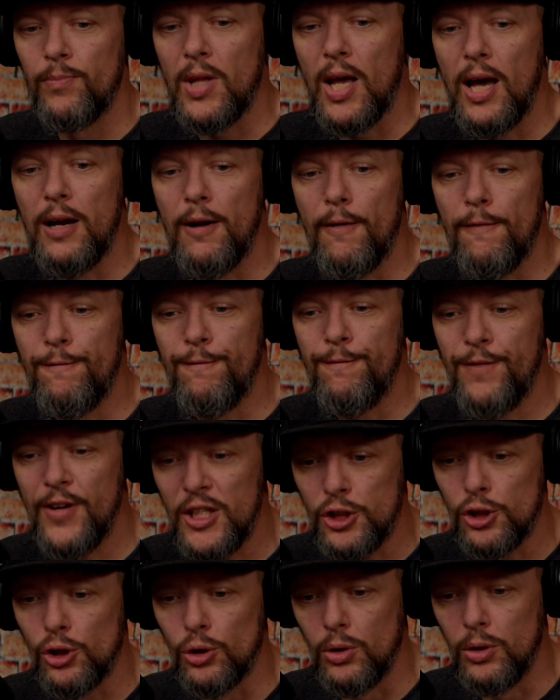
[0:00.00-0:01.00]
an
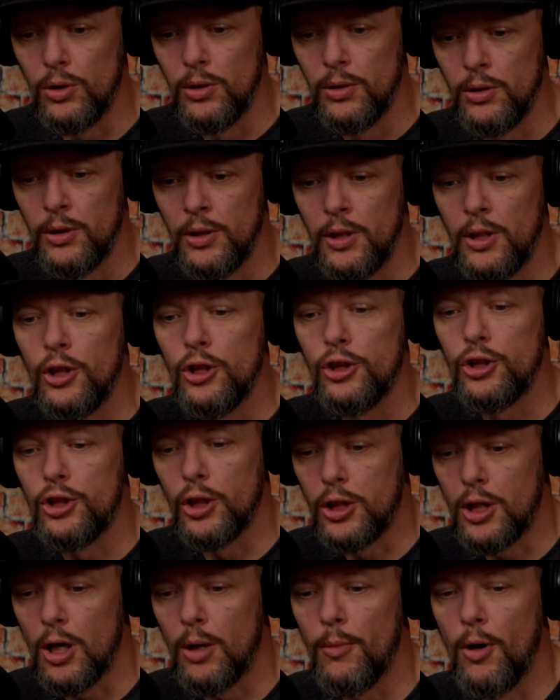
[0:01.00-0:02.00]
official
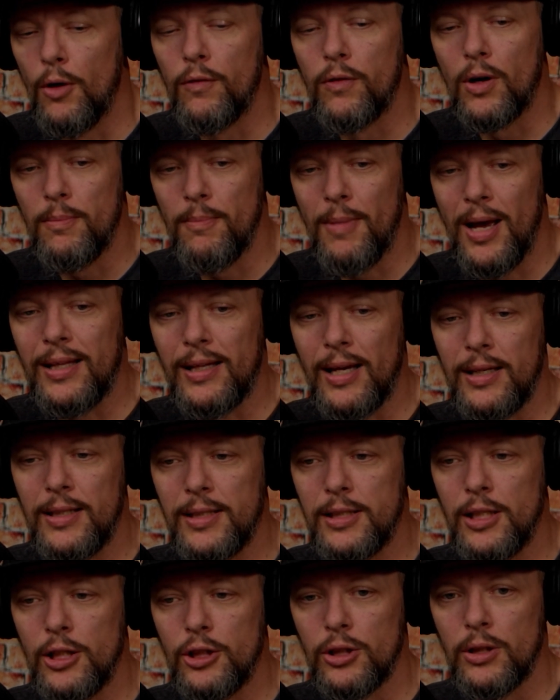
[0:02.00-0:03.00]
should come over and make that
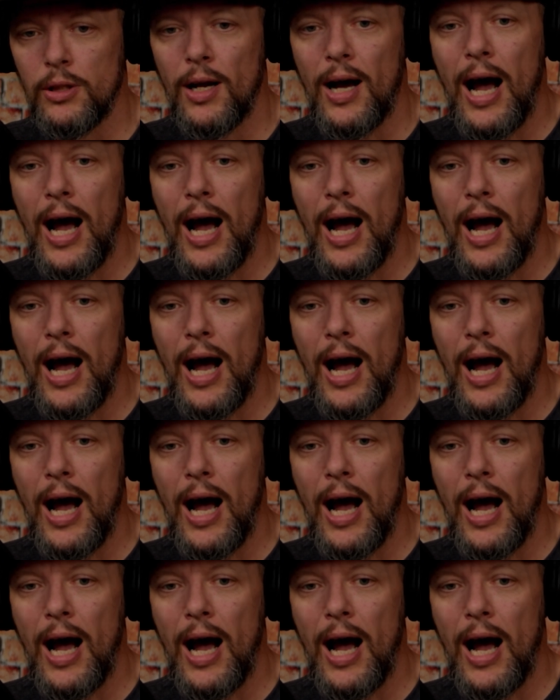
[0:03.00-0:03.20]
decision.